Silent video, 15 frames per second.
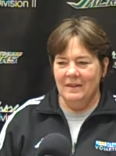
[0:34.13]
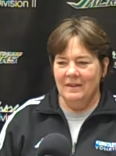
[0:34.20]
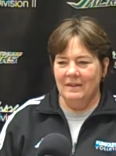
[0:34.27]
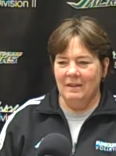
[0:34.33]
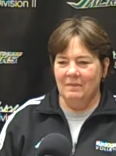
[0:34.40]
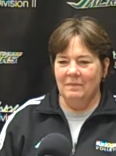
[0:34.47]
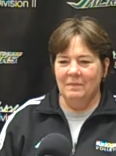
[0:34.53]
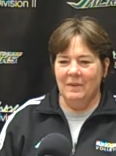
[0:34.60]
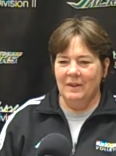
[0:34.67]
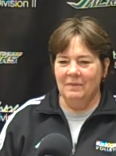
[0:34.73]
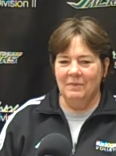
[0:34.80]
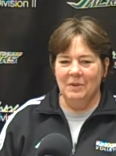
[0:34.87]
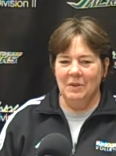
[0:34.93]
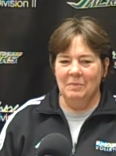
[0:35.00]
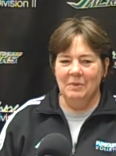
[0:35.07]
I, I
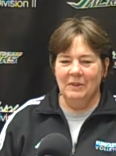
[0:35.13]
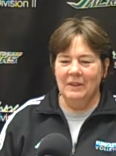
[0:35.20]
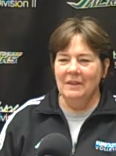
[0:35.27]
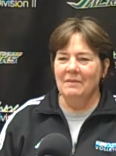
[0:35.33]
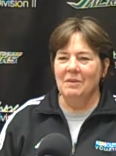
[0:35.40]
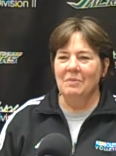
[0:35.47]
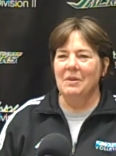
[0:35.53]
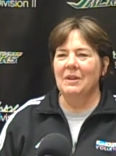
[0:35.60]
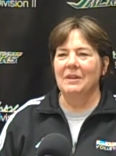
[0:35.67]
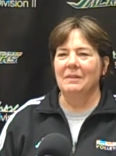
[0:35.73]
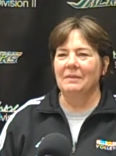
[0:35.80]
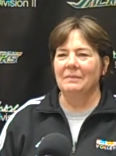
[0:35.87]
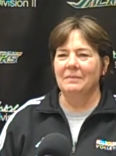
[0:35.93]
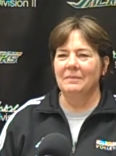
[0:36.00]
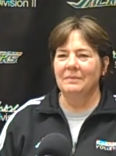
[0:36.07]
fully believe that we can
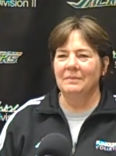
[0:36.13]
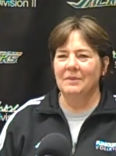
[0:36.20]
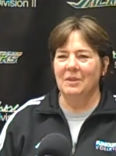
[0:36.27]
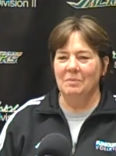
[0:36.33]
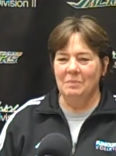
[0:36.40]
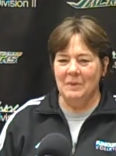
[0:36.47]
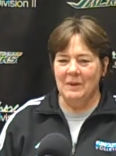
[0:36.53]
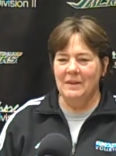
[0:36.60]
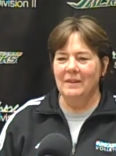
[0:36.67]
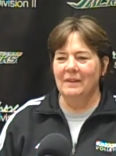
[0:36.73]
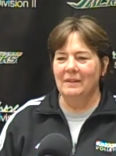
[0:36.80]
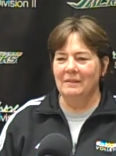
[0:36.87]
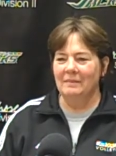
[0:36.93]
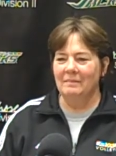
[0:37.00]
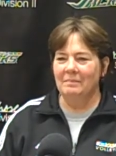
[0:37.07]
compete
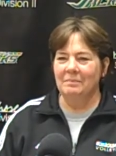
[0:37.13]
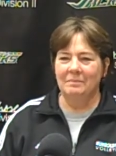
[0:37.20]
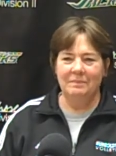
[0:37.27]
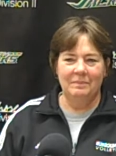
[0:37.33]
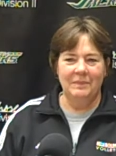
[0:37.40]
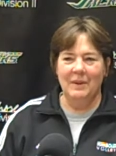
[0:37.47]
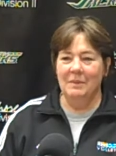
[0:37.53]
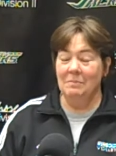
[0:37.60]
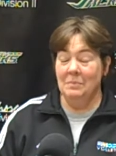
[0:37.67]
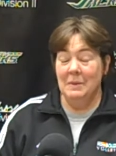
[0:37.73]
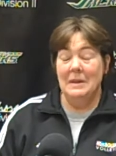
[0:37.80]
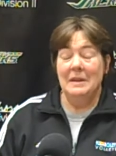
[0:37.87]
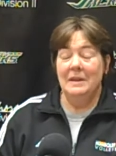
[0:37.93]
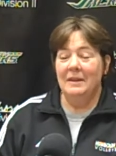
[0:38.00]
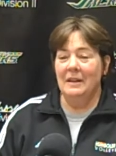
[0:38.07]
and, and
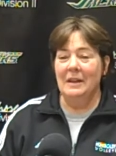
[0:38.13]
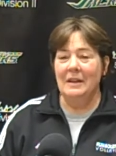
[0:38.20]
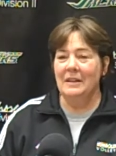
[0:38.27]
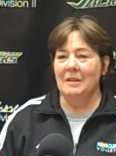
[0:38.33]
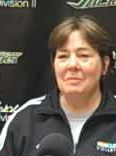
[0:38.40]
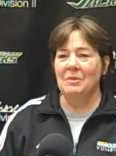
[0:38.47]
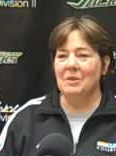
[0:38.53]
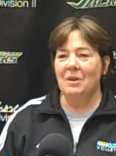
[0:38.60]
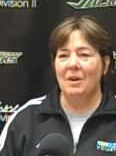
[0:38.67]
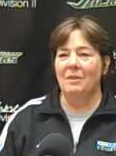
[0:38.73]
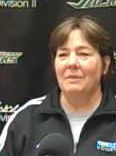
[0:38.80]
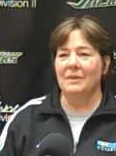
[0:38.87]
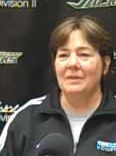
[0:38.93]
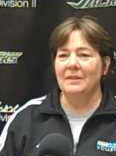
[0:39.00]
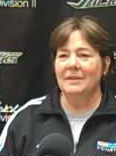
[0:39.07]
beat any team in the
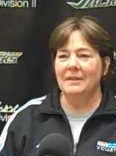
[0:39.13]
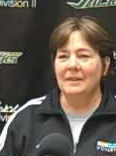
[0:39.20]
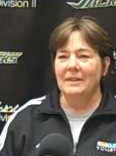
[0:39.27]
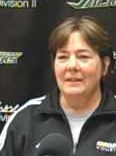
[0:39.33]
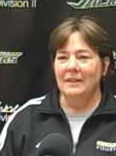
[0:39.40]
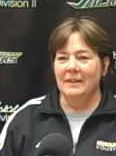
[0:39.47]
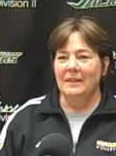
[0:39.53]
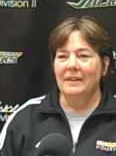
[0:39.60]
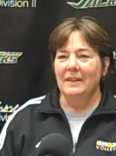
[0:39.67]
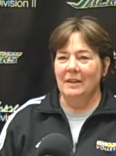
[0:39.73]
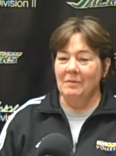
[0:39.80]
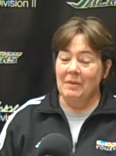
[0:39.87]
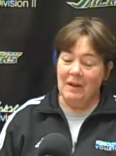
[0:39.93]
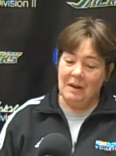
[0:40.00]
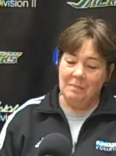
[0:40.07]
conference. You know,
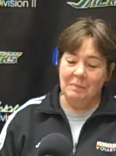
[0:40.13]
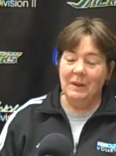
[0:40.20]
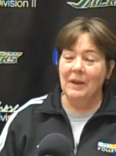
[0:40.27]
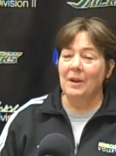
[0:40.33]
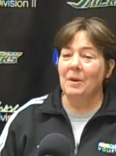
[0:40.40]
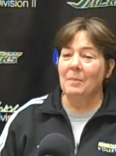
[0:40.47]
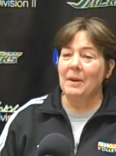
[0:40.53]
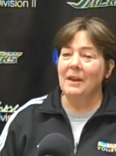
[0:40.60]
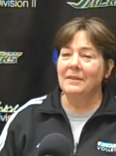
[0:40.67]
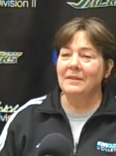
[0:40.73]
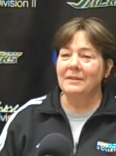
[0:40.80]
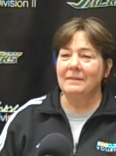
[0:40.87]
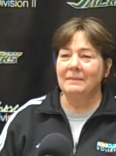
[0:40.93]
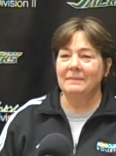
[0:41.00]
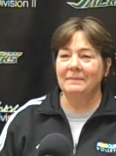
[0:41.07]
we got to play at our
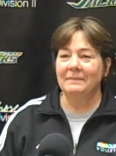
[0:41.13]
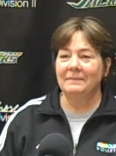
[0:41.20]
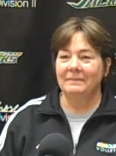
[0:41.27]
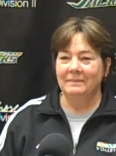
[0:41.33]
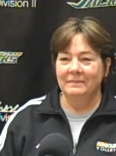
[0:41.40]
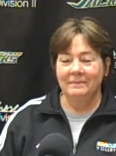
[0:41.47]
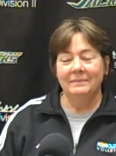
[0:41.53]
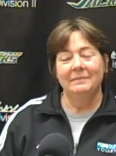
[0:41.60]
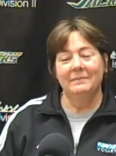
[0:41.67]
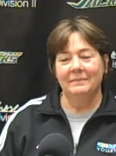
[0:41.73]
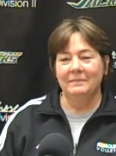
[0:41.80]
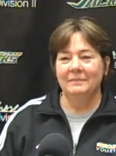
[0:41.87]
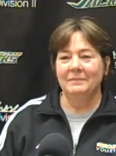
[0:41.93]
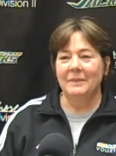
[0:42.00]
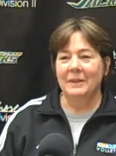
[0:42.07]
best,
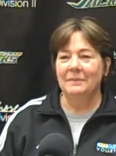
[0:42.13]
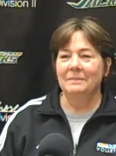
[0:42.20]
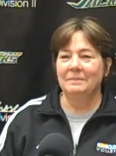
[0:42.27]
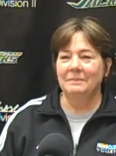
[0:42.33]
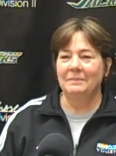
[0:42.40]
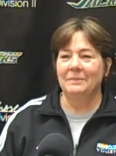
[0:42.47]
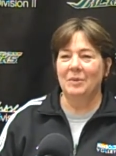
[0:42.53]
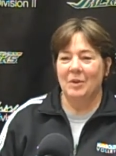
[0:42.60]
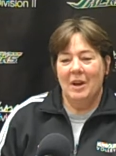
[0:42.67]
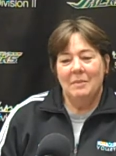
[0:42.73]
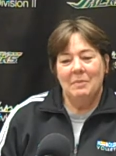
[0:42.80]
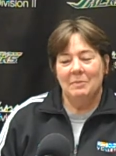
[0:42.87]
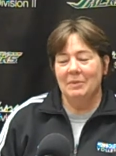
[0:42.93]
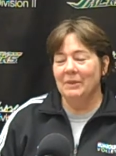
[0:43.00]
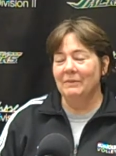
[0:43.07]
but we're
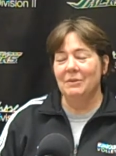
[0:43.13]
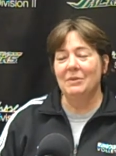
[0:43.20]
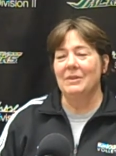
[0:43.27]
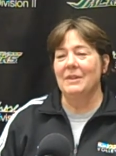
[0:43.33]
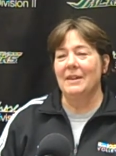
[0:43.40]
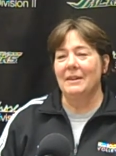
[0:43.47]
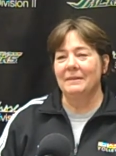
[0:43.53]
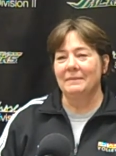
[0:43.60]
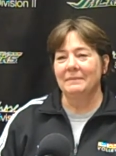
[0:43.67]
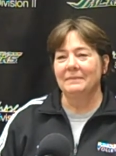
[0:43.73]
capable of doing that.